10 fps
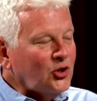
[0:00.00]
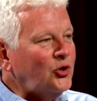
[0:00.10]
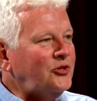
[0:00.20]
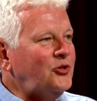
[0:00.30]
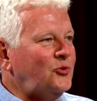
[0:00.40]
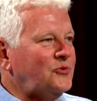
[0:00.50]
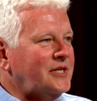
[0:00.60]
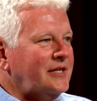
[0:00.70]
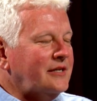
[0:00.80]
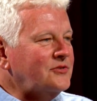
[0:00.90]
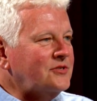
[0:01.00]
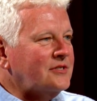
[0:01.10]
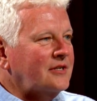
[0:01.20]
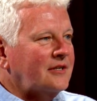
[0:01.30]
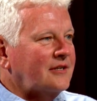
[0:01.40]
good news is
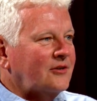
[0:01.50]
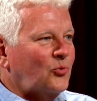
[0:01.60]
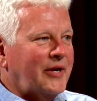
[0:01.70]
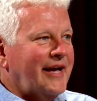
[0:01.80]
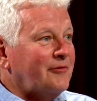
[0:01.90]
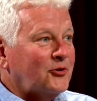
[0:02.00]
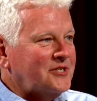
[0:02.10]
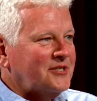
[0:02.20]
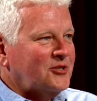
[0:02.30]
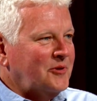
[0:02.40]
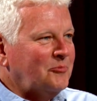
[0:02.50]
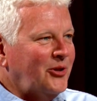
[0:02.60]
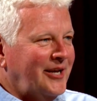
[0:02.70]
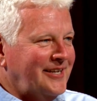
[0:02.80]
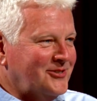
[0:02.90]
we have our system in
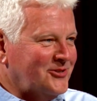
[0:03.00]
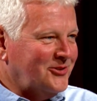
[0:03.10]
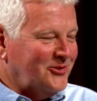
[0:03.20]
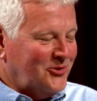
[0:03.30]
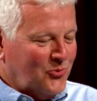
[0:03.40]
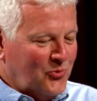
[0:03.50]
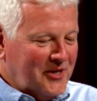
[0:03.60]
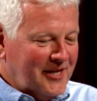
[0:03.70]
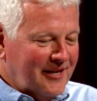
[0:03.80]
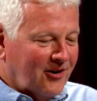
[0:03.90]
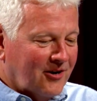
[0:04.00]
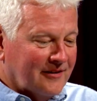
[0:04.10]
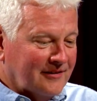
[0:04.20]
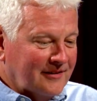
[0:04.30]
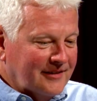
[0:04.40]
place. We
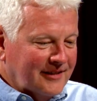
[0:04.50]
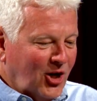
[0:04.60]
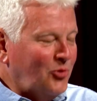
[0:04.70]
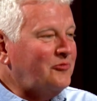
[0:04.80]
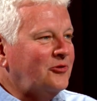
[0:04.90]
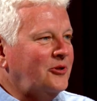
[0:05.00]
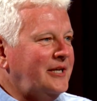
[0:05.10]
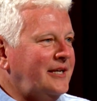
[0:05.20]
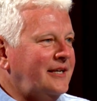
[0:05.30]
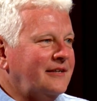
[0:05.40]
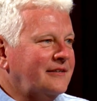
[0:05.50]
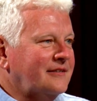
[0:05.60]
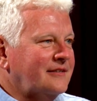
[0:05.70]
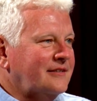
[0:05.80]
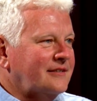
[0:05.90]
are hopefully
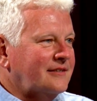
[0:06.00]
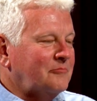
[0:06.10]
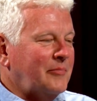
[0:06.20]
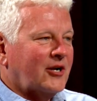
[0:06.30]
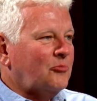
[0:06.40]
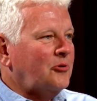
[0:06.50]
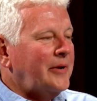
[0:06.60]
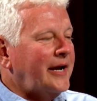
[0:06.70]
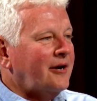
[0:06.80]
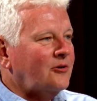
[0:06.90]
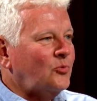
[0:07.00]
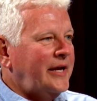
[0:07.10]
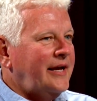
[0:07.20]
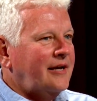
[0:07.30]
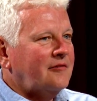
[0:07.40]
better prepared. We
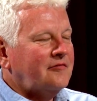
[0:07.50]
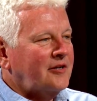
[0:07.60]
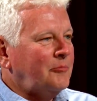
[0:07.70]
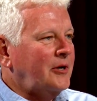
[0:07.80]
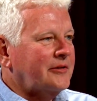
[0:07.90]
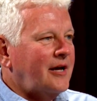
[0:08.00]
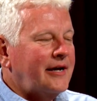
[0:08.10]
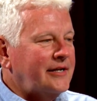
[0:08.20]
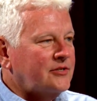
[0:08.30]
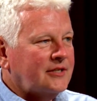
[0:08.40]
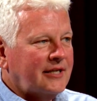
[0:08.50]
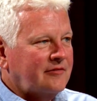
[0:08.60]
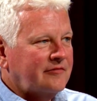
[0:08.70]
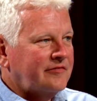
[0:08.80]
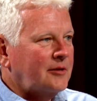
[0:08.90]
have among the highest
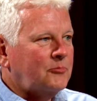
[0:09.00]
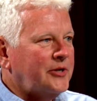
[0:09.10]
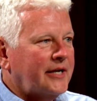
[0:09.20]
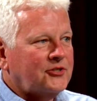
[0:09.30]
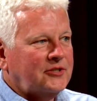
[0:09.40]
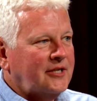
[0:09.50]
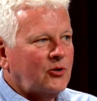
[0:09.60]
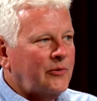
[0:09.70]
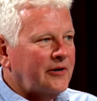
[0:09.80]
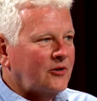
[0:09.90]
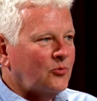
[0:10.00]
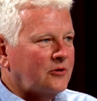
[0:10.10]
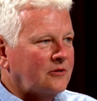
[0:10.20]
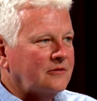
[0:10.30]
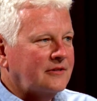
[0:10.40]
level of flood protection anywhere in the
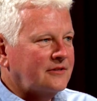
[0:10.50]
world.